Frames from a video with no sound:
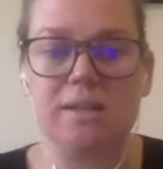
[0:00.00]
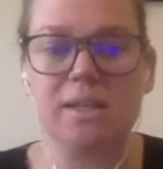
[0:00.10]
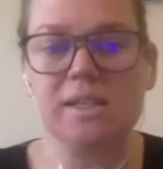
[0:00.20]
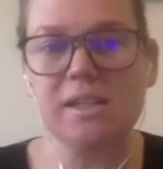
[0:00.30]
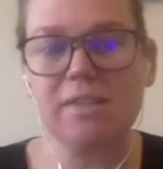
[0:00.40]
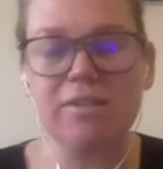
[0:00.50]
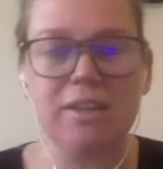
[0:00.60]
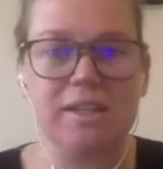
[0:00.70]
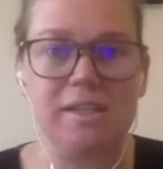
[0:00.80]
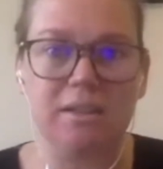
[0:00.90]
There's definitely
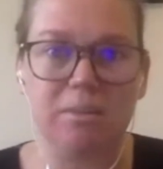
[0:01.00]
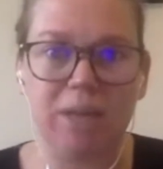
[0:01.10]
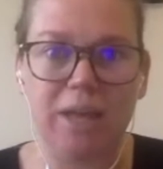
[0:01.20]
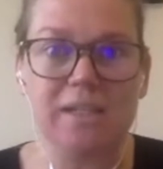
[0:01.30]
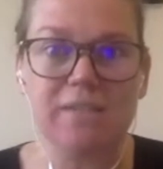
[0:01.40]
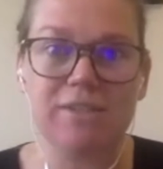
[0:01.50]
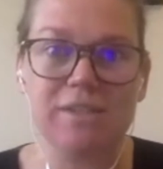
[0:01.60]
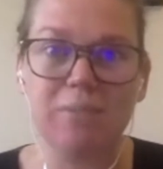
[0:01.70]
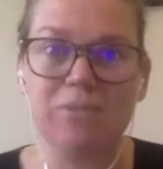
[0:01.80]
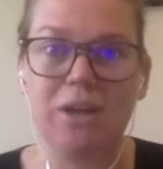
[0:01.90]
still a place for
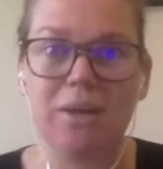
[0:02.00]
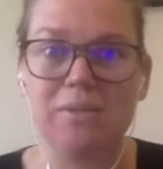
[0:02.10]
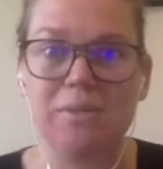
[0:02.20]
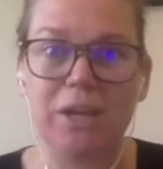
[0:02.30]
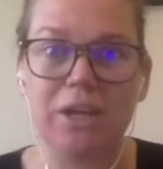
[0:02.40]
sometimes where